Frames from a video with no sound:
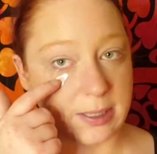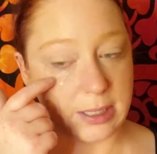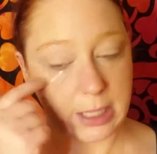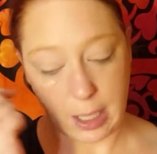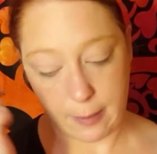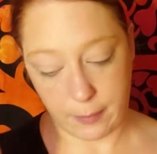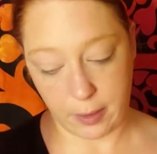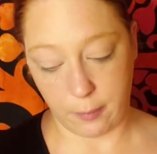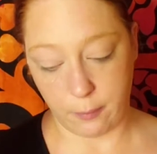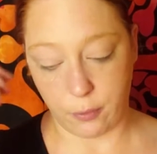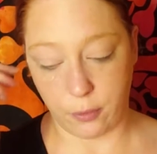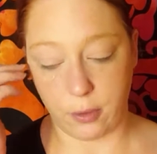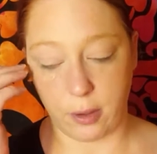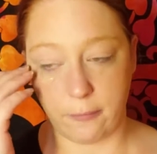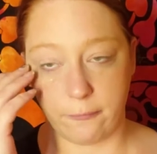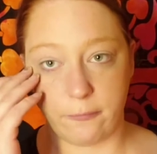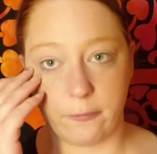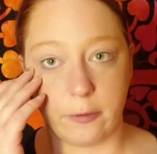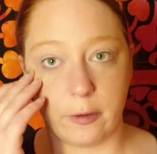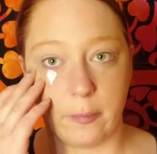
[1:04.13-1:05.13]
stopping
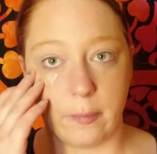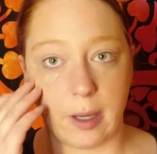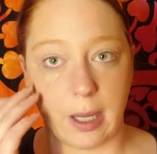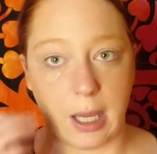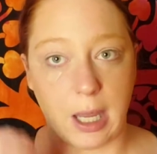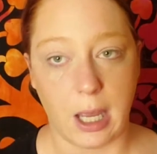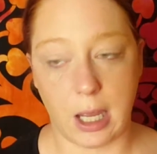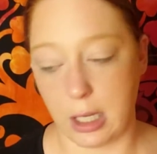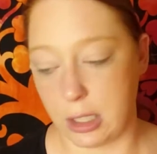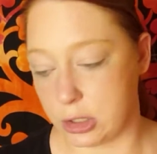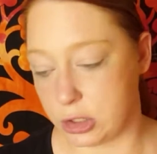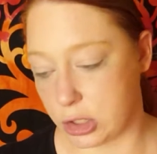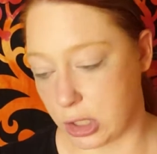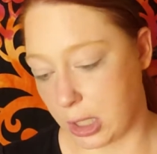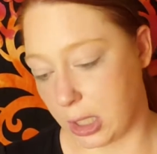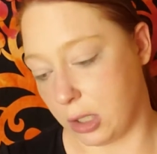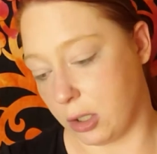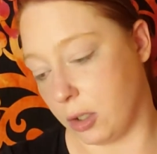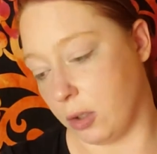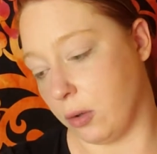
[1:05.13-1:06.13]
point for my
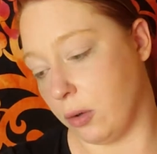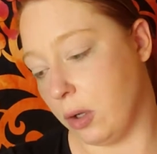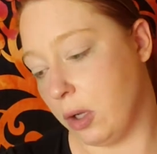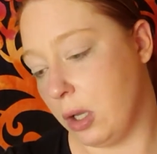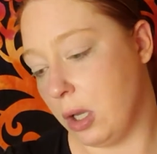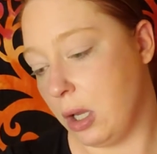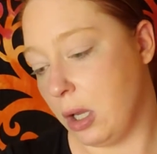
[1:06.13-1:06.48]
eyeshadow,